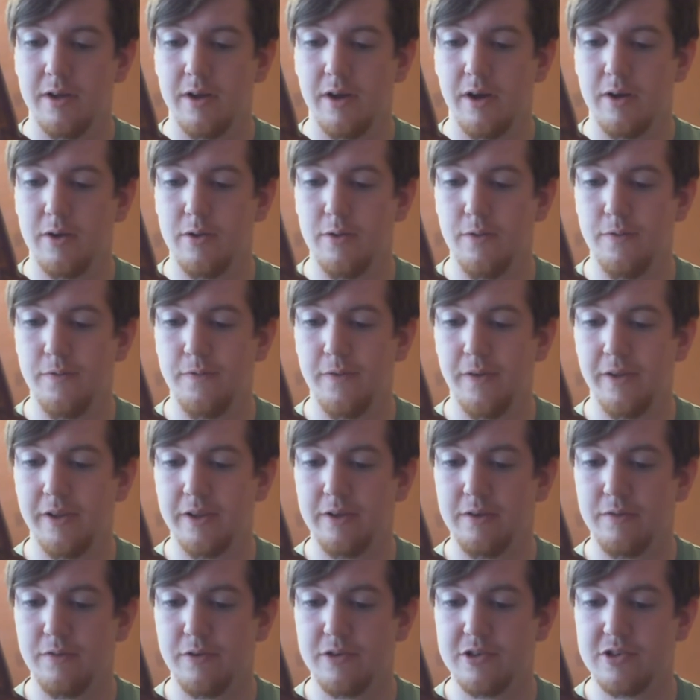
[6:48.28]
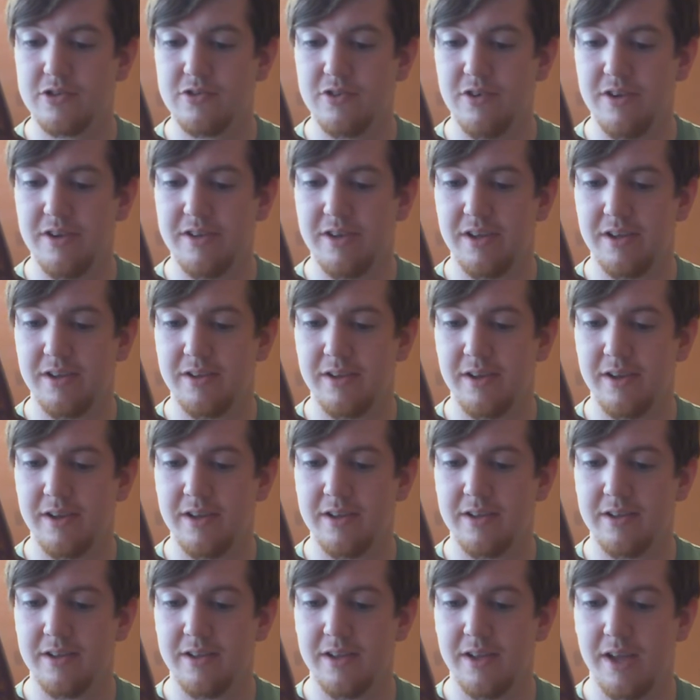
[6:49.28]
Are you feeling frustrated
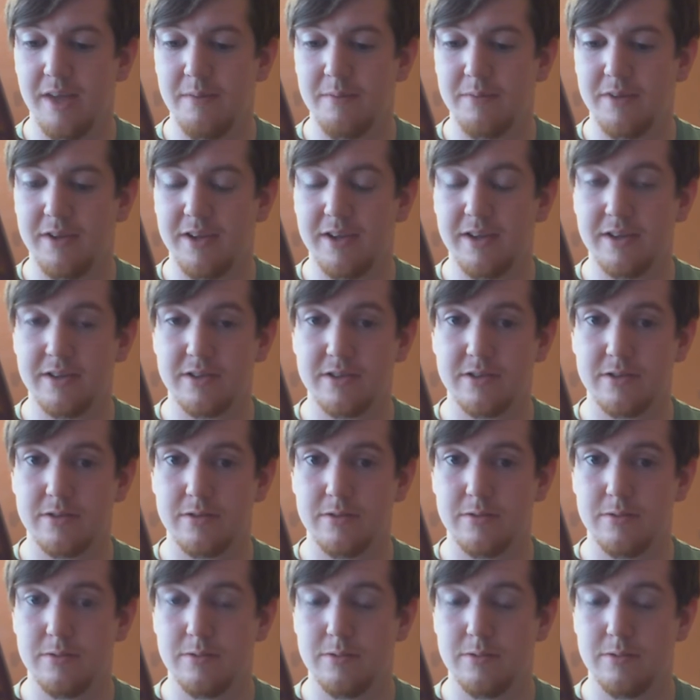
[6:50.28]
in emptiness?